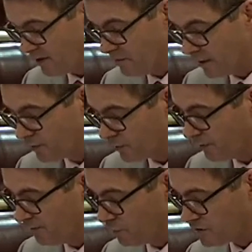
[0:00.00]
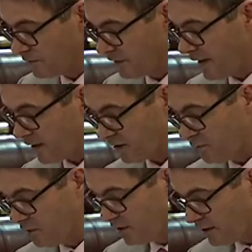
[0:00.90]
and military enforcement in our
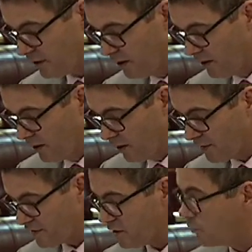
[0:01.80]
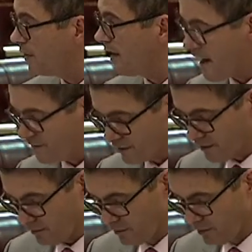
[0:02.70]
community, I think we are having
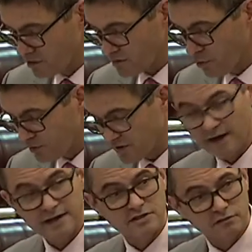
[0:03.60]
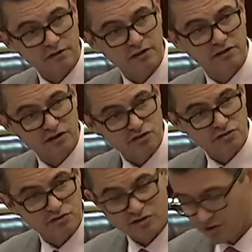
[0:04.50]
a small taste of the
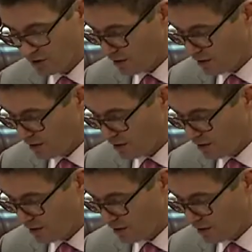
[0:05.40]
conditions